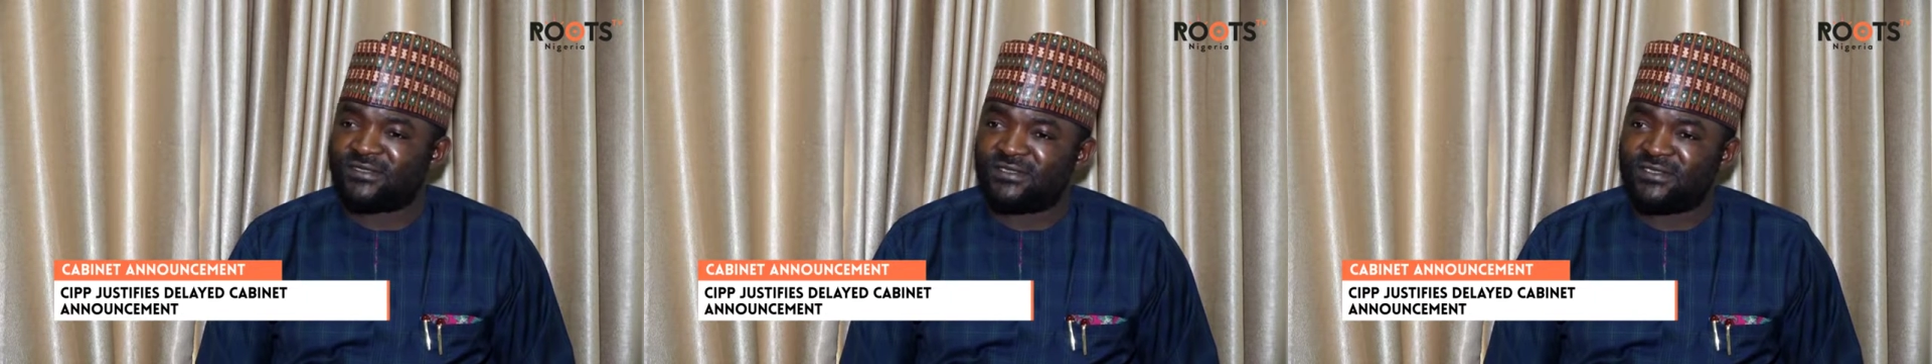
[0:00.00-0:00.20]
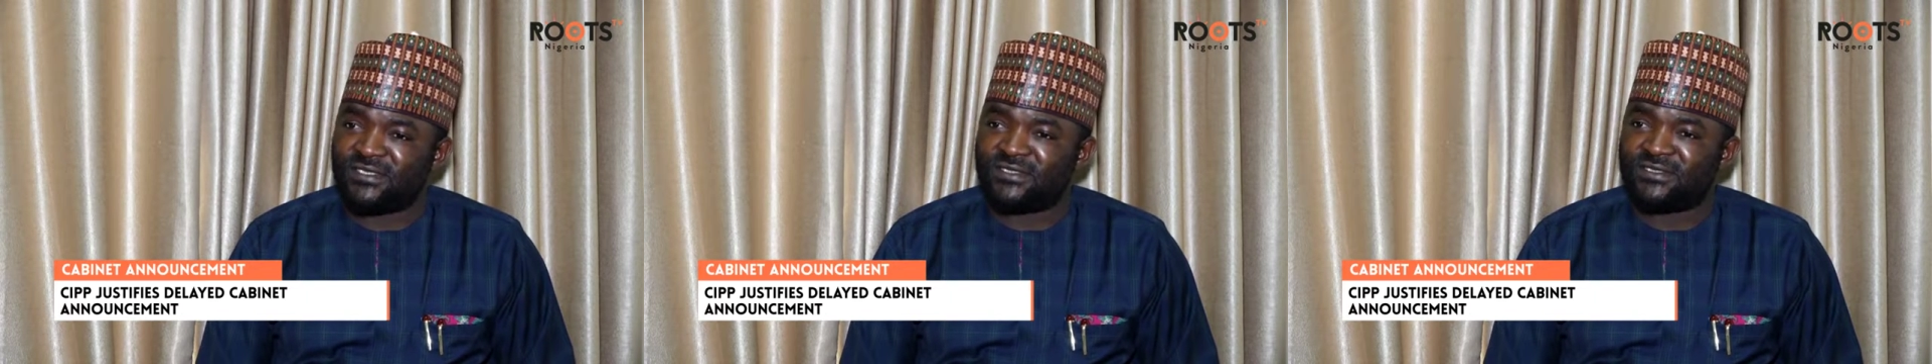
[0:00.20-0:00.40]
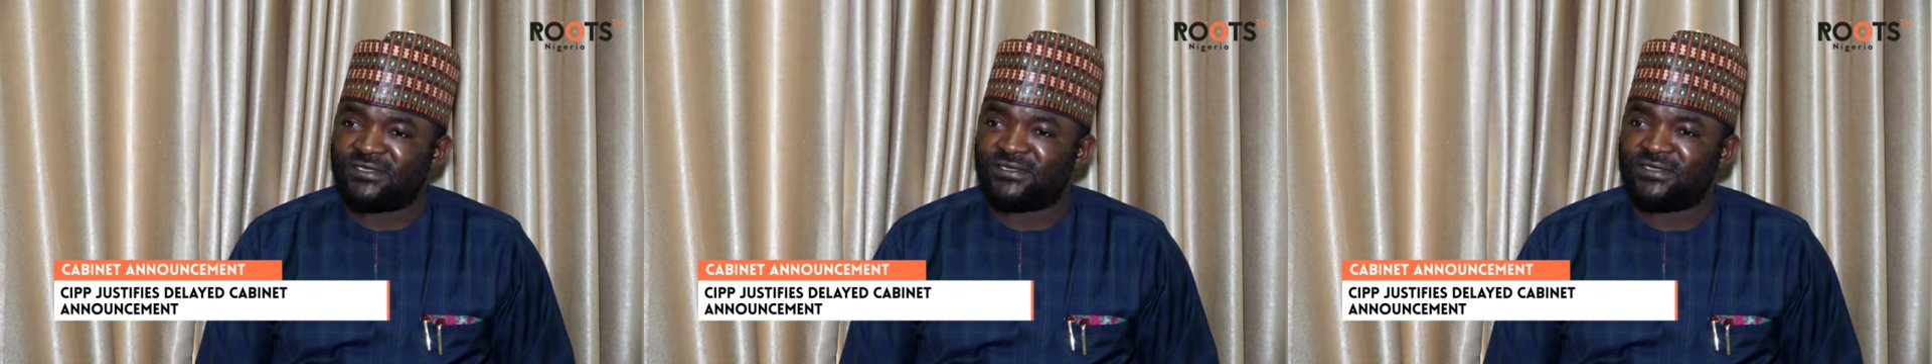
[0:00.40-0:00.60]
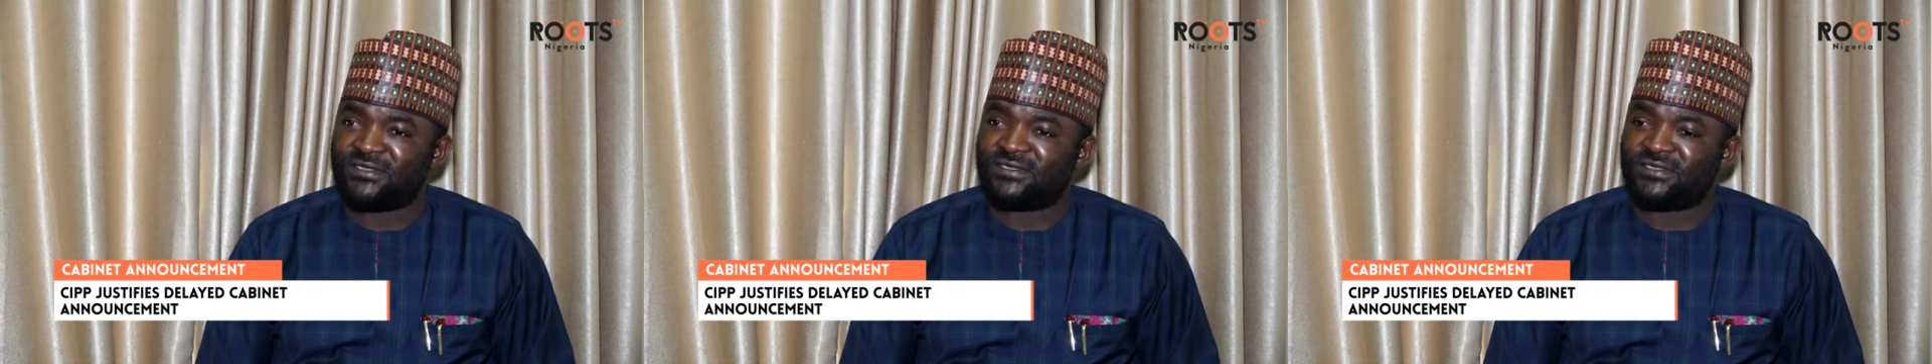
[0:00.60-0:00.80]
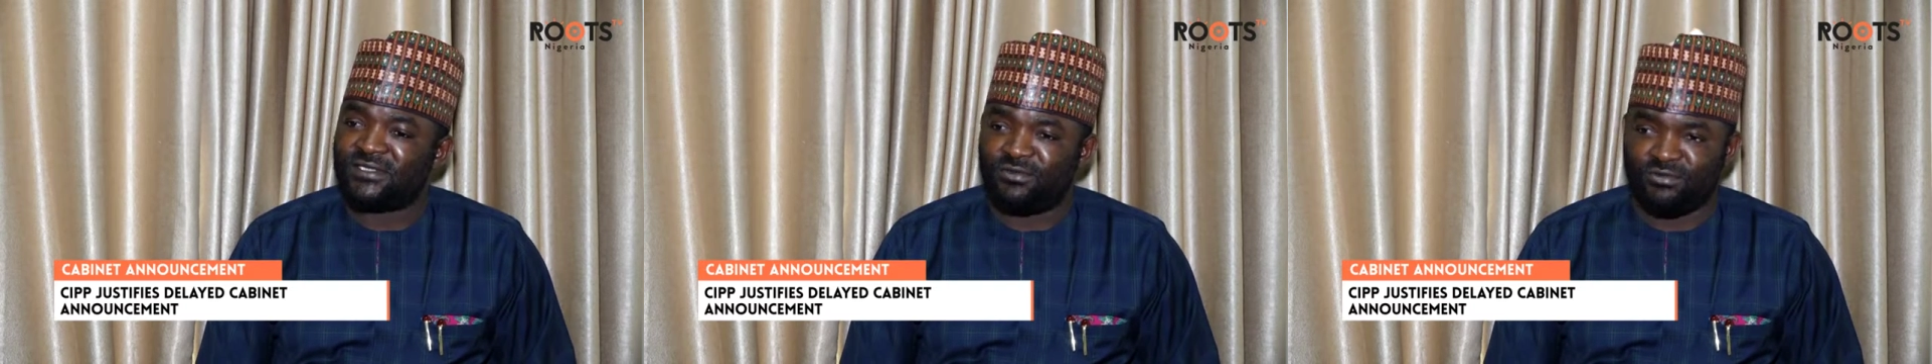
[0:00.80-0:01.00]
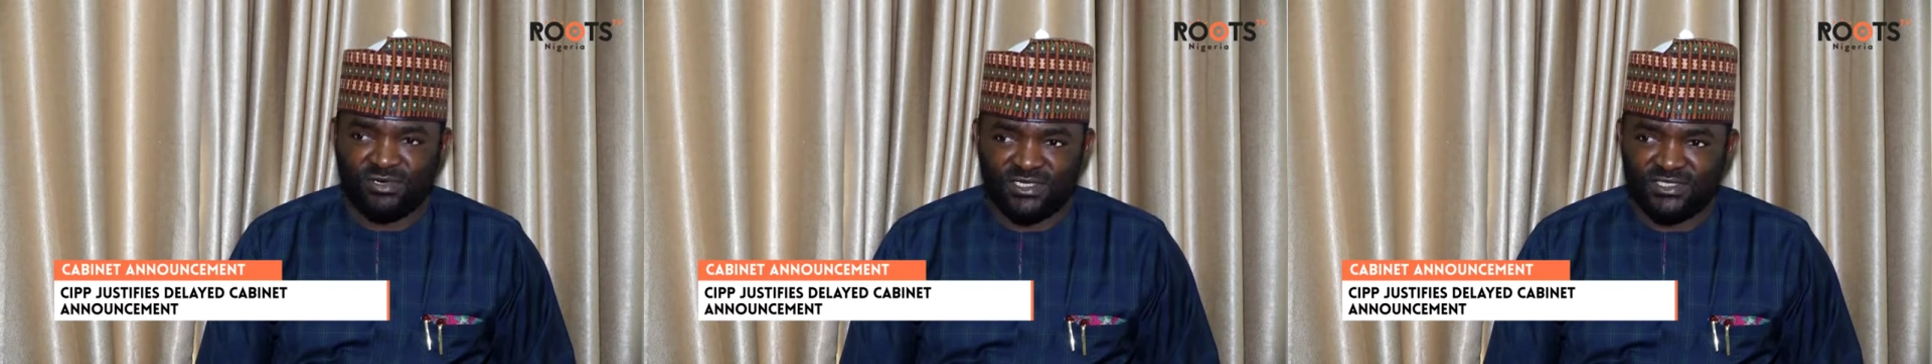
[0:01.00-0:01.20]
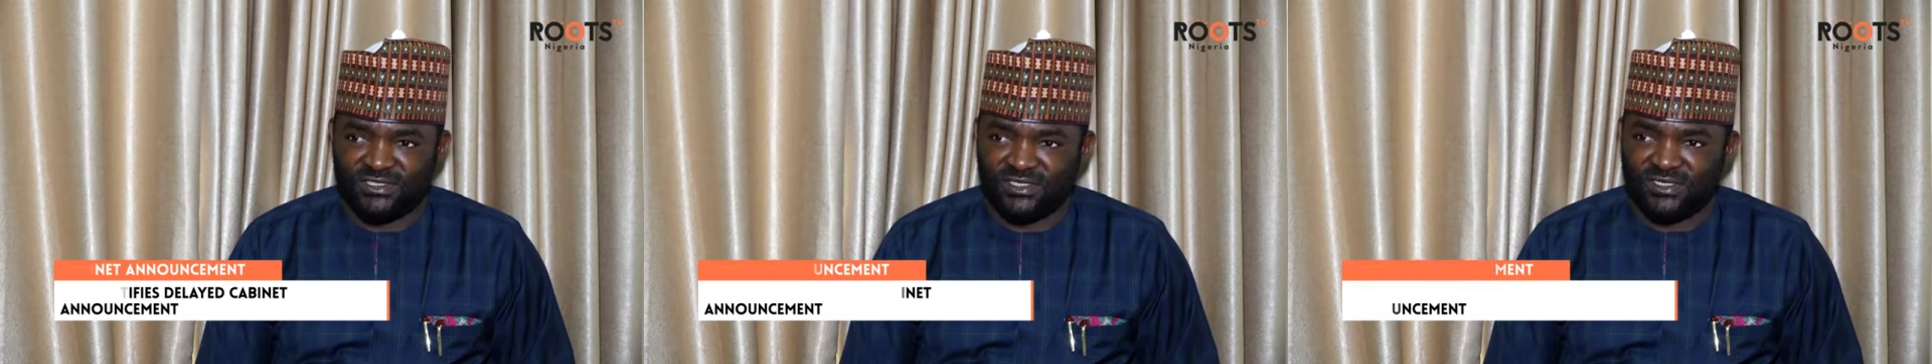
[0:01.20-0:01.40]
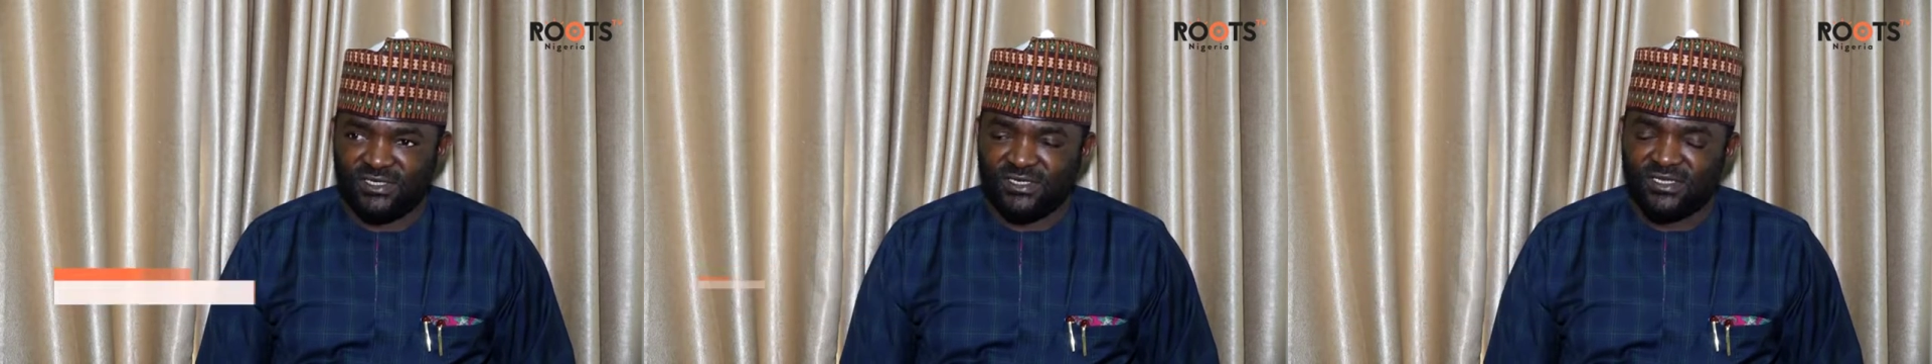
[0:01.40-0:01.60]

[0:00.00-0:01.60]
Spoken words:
since his inauguration.